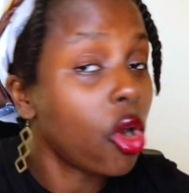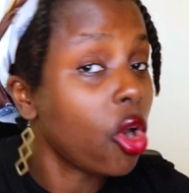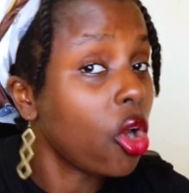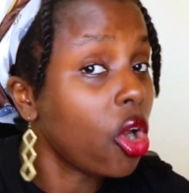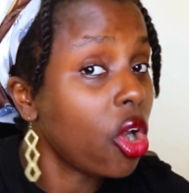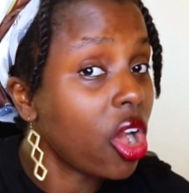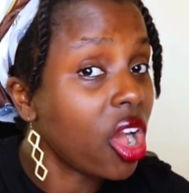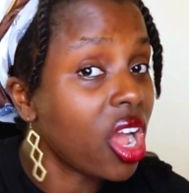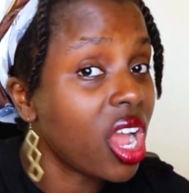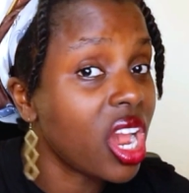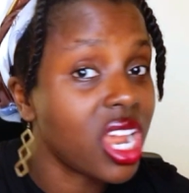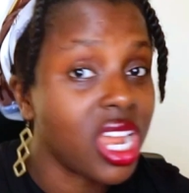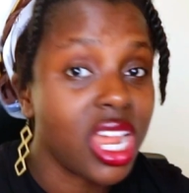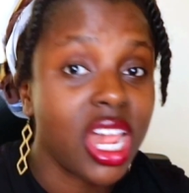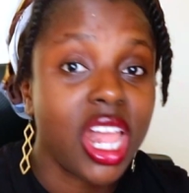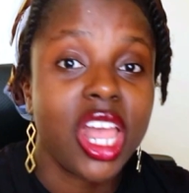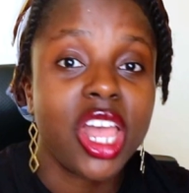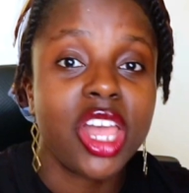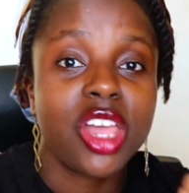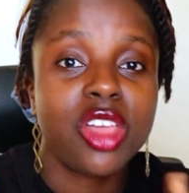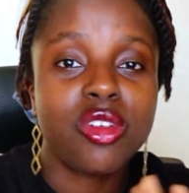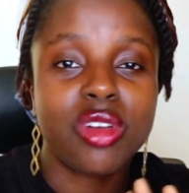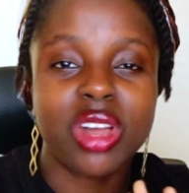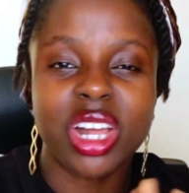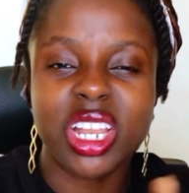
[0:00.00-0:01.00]
or
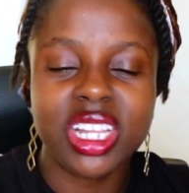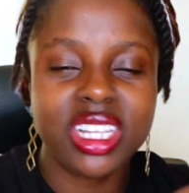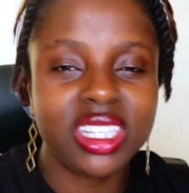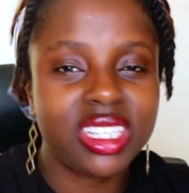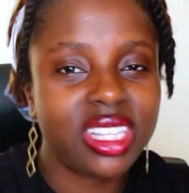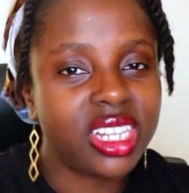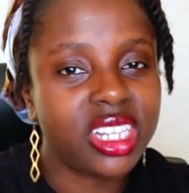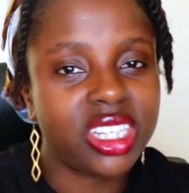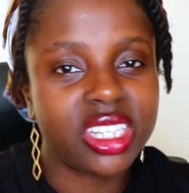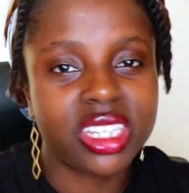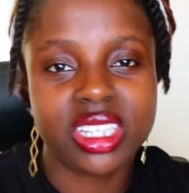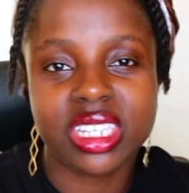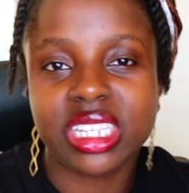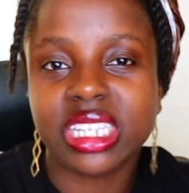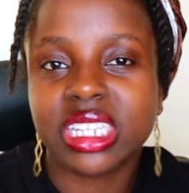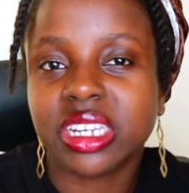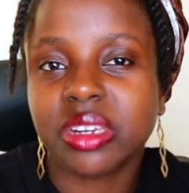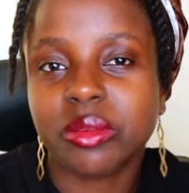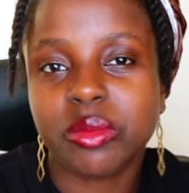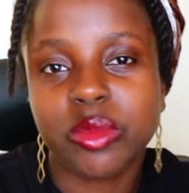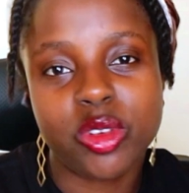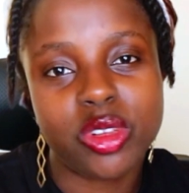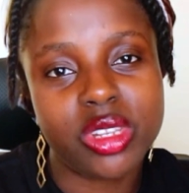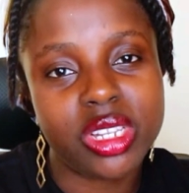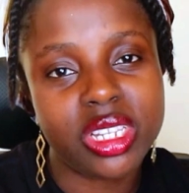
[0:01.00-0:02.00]
you can easily just
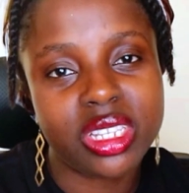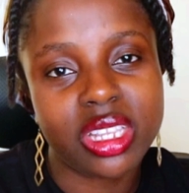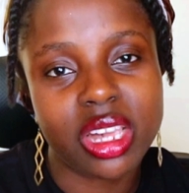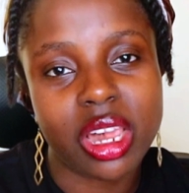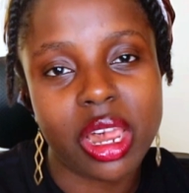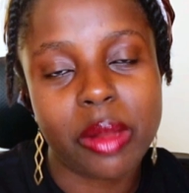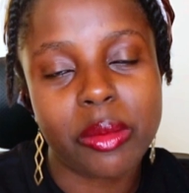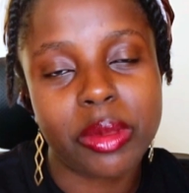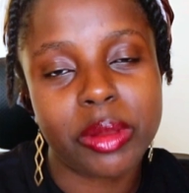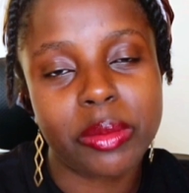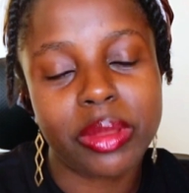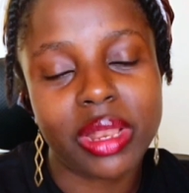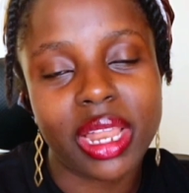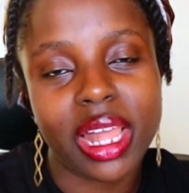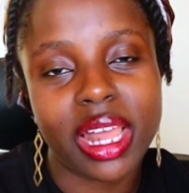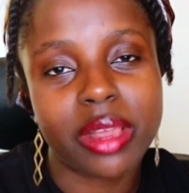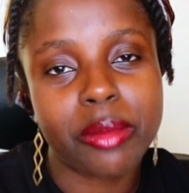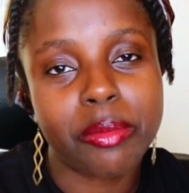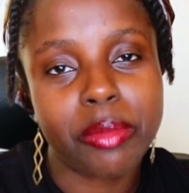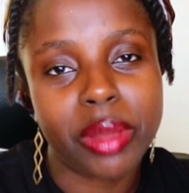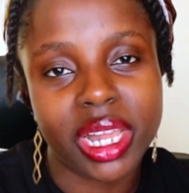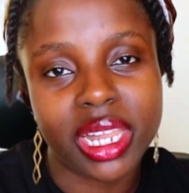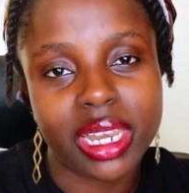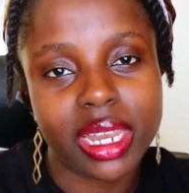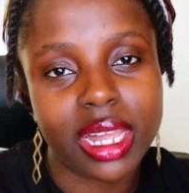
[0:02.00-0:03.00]
DM me on Instagram and be
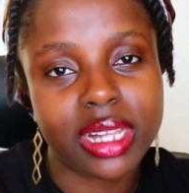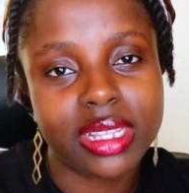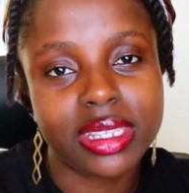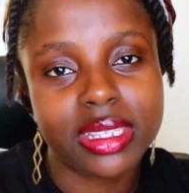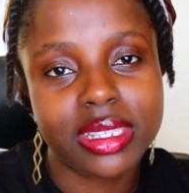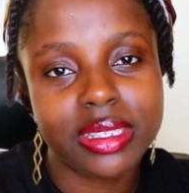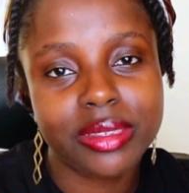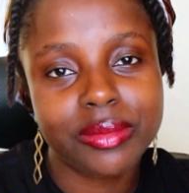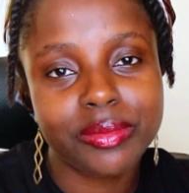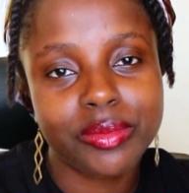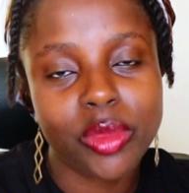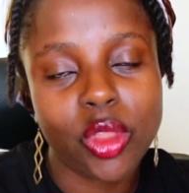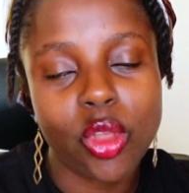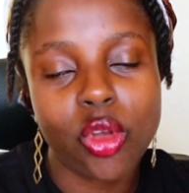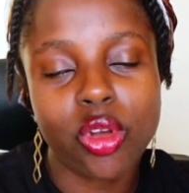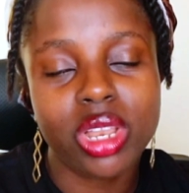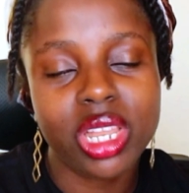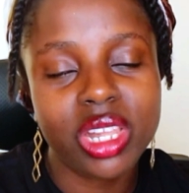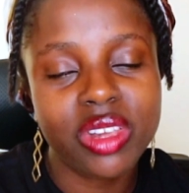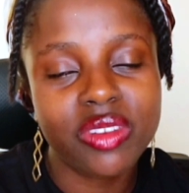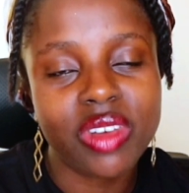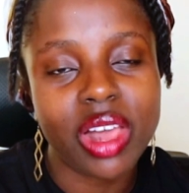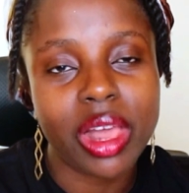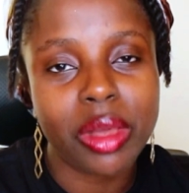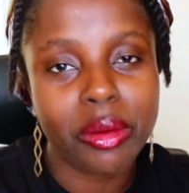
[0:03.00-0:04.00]
like, Binance
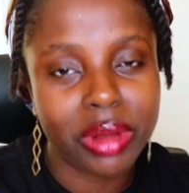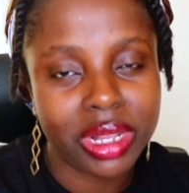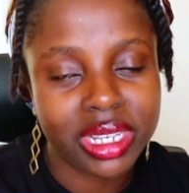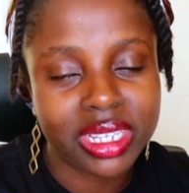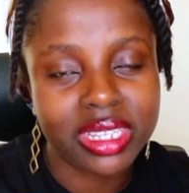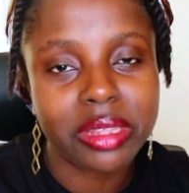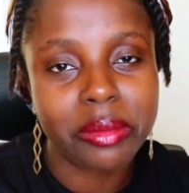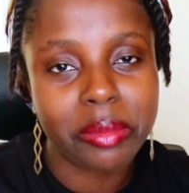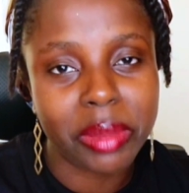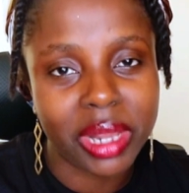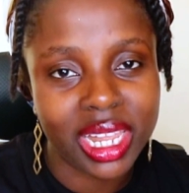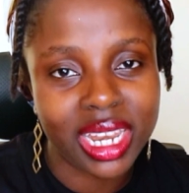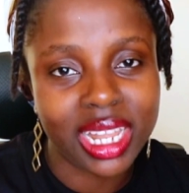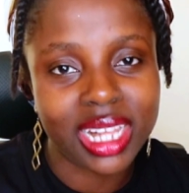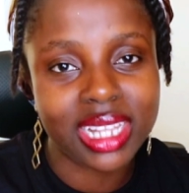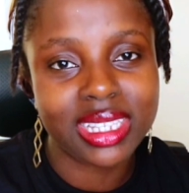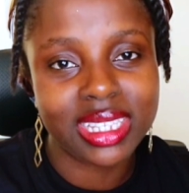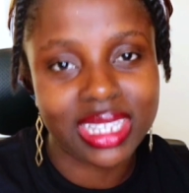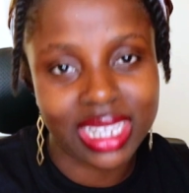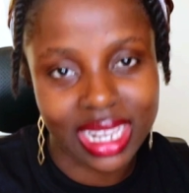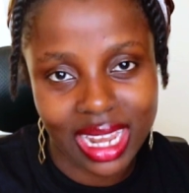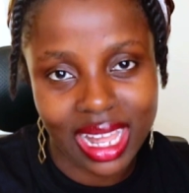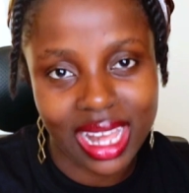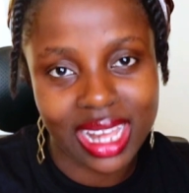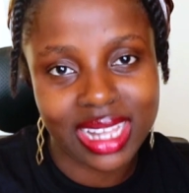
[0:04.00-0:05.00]
Olive, I want the
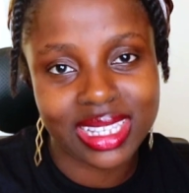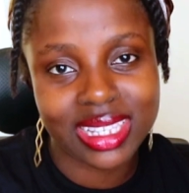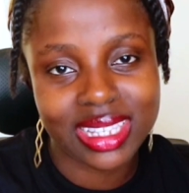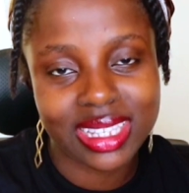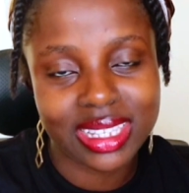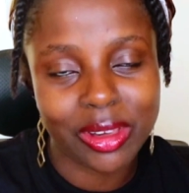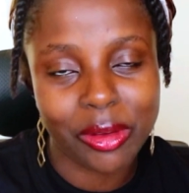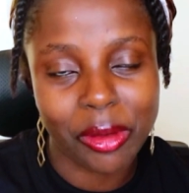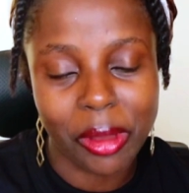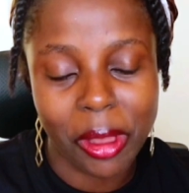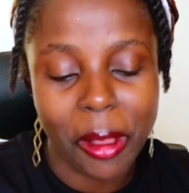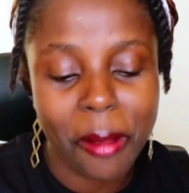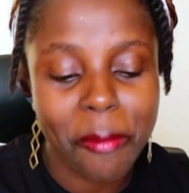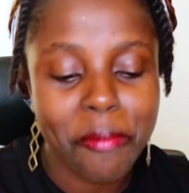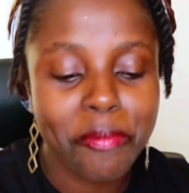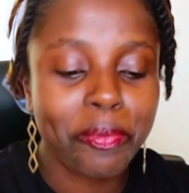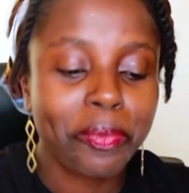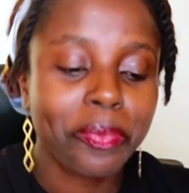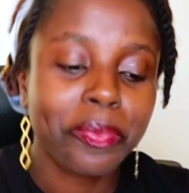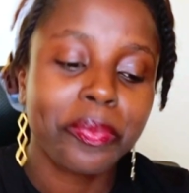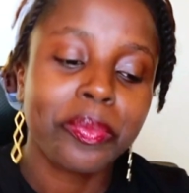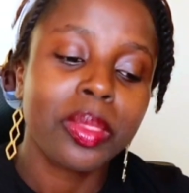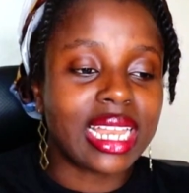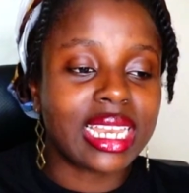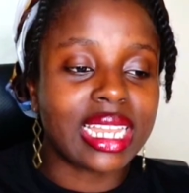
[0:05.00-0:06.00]
Binance class, okay?
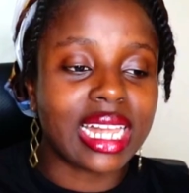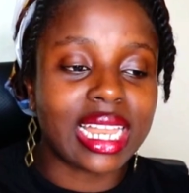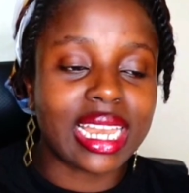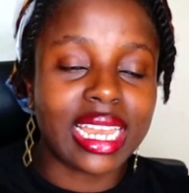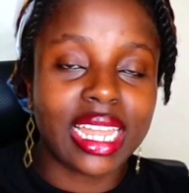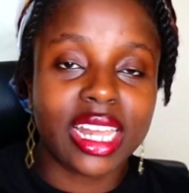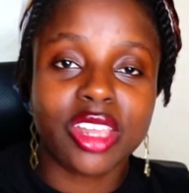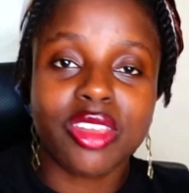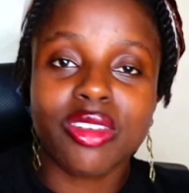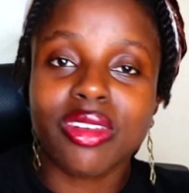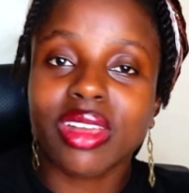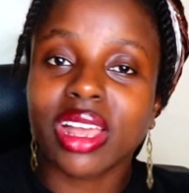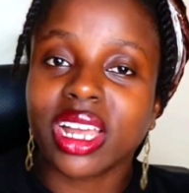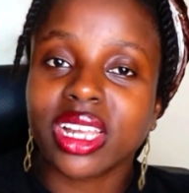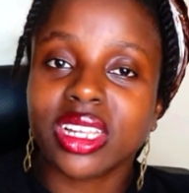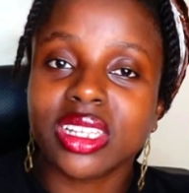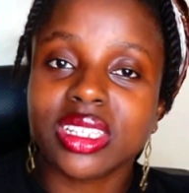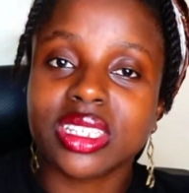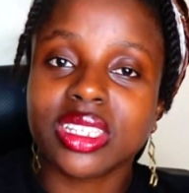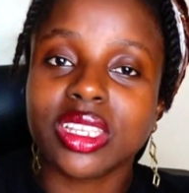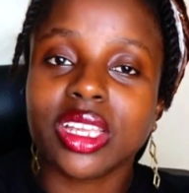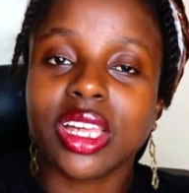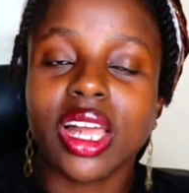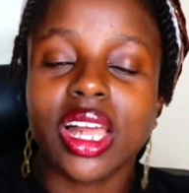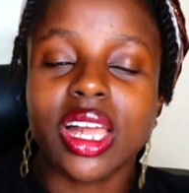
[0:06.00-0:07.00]
And I'd like you
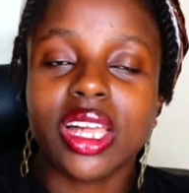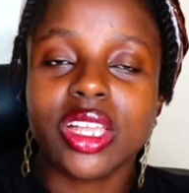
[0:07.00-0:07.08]
guys